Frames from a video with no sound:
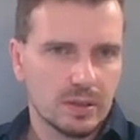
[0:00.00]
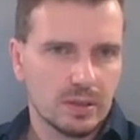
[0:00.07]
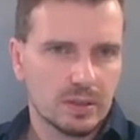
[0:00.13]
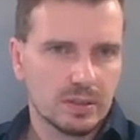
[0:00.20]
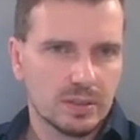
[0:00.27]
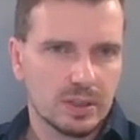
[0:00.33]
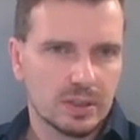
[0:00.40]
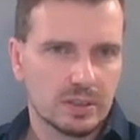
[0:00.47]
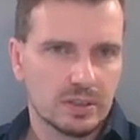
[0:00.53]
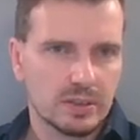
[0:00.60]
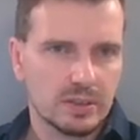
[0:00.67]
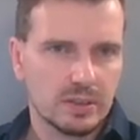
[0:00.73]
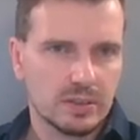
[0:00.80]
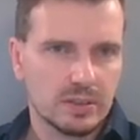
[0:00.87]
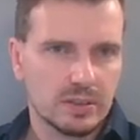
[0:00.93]

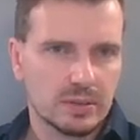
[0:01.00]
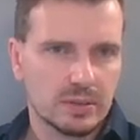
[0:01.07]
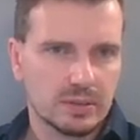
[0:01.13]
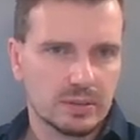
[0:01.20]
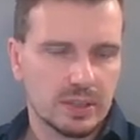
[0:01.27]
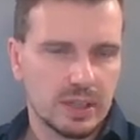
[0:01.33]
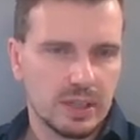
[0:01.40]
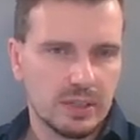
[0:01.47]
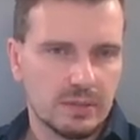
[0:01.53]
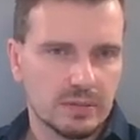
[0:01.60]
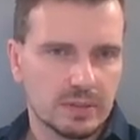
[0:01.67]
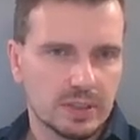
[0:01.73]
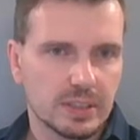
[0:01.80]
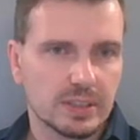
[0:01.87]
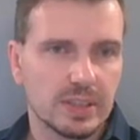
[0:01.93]
6/3. Okay,
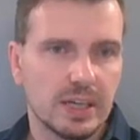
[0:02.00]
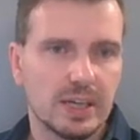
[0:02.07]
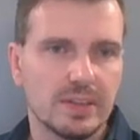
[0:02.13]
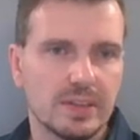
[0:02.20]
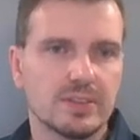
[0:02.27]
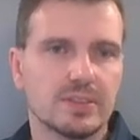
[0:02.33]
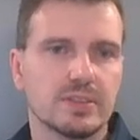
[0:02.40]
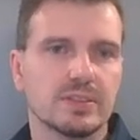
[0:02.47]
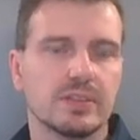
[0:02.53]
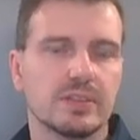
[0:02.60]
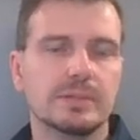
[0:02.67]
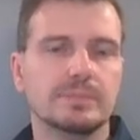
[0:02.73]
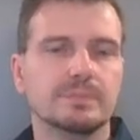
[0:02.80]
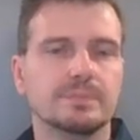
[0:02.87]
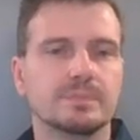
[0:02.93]
6/9, sorry.